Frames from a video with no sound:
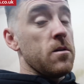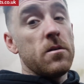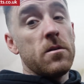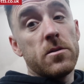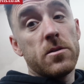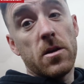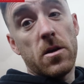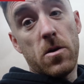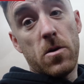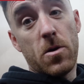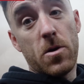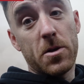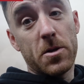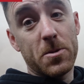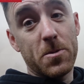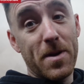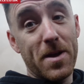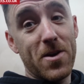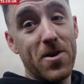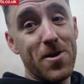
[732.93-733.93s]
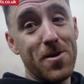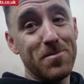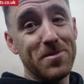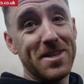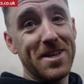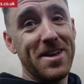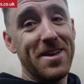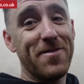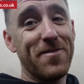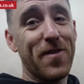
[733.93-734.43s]
So, swing arms
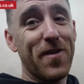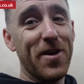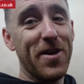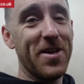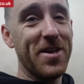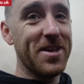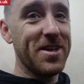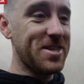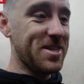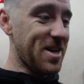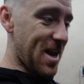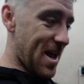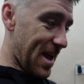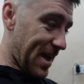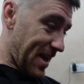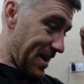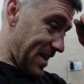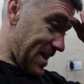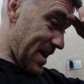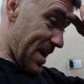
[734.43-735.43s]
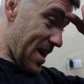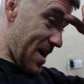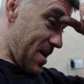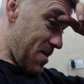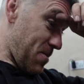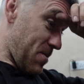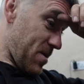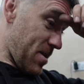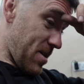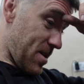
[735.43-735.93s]
in for the second
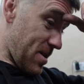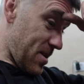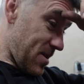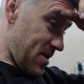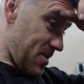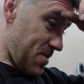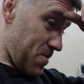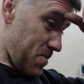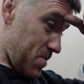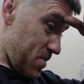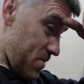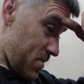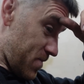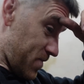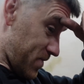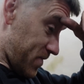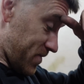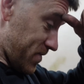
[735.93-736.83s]
time.